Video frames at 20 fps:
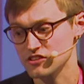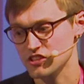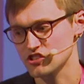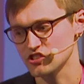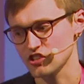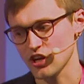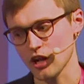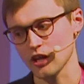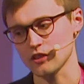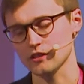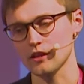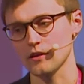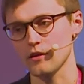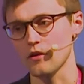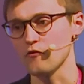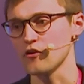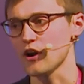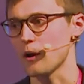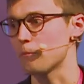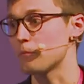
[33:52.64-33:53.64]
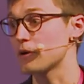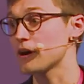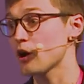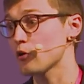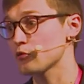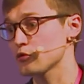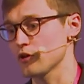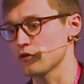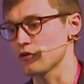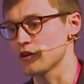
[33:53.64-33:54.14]
result, we are
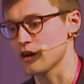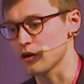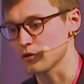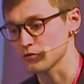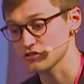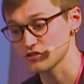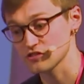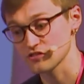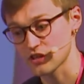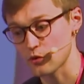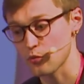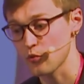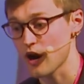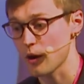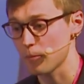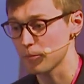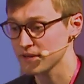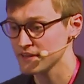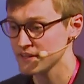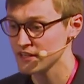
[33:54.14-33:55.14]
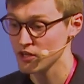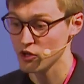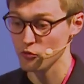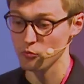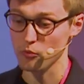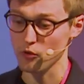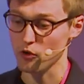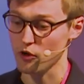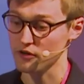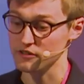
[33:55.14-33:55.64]
proud to announce that we are bringing on
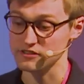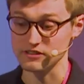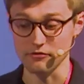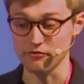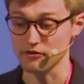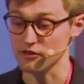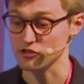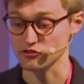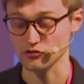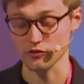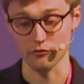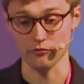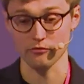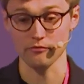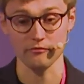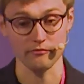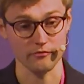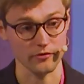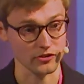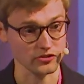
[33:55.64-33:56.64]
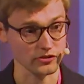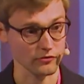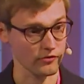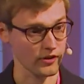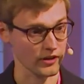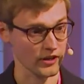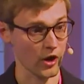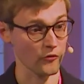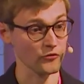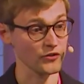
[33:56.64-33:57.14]
board the first of
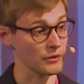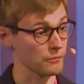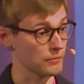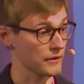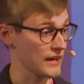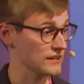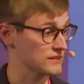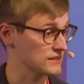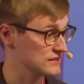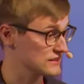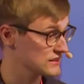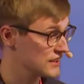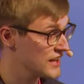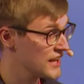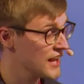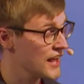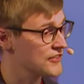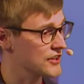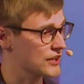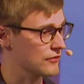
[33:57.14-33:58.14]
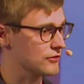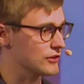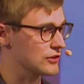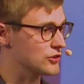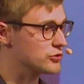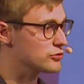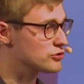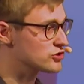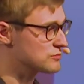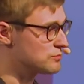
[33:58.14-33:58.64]
accounting practice that will
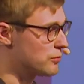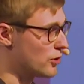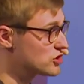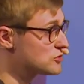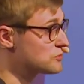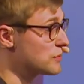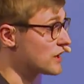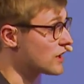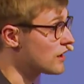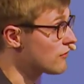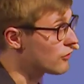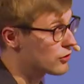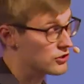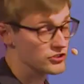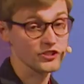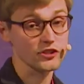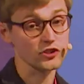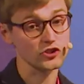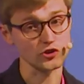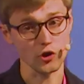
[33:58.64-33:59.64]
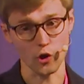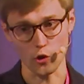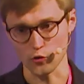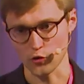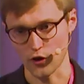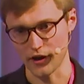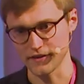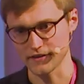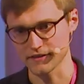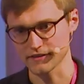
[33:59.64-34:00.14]
use Bosspac for their sole
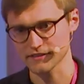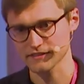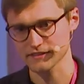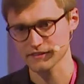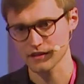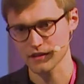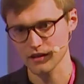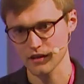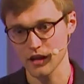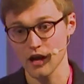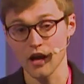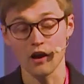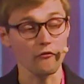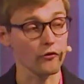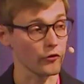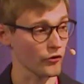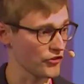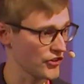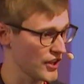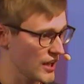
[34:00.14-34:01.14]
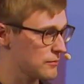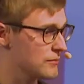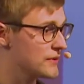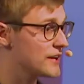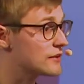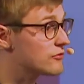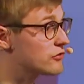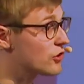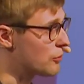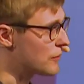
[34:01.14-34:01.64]
traders. For them,
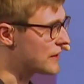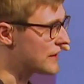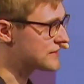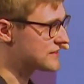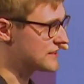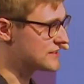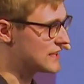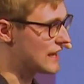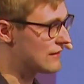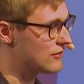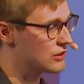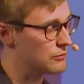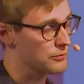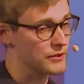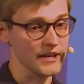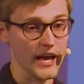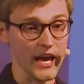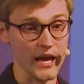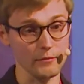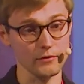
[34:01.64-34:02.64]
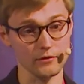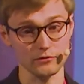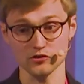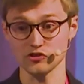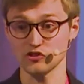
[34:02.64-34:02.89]
it will mean that they will be able to